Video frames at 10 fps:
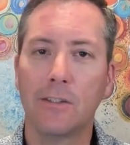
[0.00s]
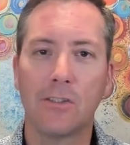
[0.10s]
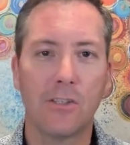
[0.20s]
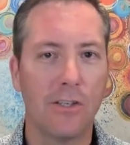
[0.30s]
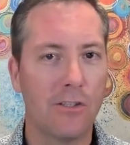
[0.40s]

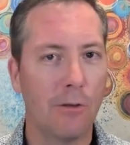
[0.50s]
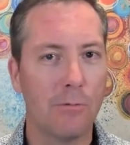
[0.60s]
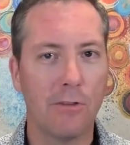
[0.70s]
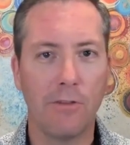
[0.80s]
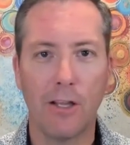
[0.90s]

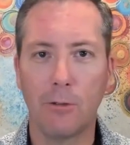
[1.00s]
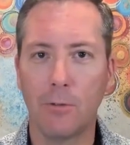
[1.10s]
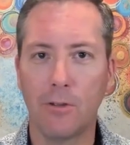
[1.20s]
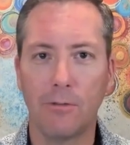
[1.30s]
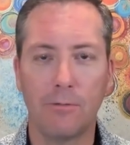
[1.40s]
systems
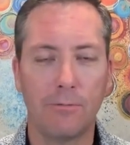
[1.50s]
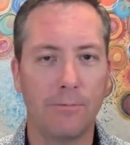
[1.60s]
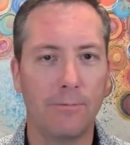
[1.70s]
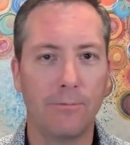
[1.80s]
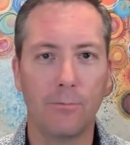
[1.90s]
available
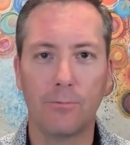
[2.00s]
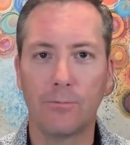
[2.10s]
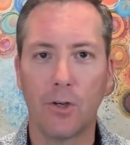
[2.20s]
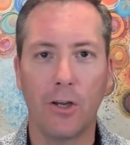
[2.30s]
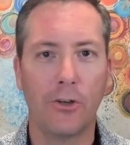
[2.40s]

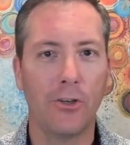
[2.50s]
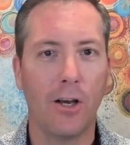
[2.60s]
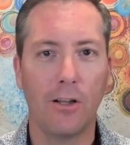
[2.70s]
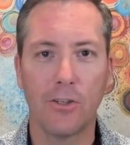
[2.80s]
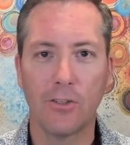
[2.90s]
for
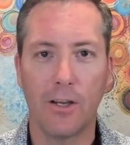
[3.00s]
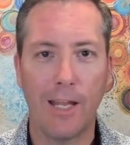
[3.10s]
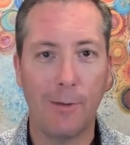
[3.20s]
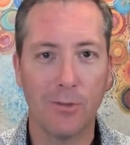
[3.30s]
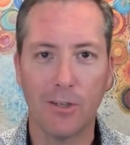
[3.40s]
$100 on
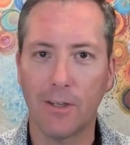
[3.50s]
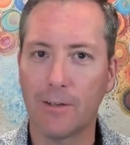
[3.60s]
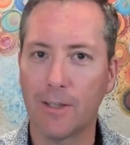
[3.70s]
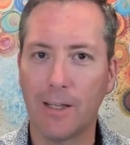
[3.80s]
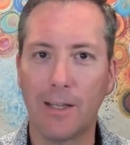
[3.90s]
Amazon,
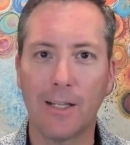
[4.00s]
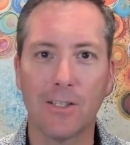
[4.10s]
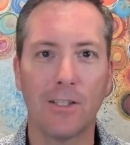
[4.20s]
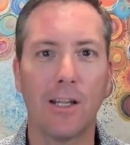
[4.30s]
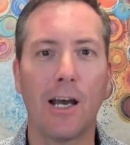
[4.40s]
and
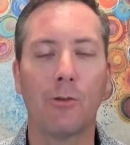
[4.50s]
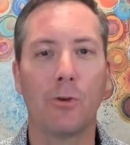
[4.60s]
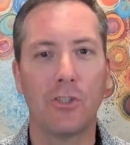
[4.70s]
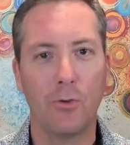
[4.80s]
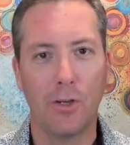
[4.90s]
that's not
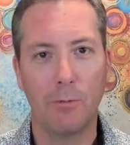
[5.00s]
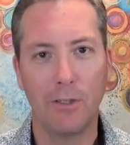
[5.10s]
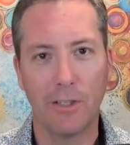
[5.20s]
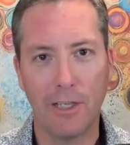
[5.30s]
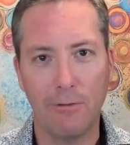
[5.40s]
what you want to be
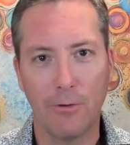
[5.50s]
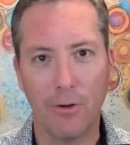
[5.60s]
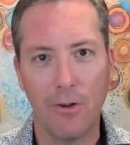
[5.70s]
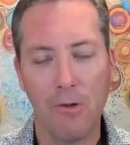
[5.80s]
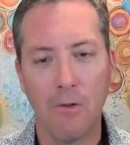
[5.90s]
looking for.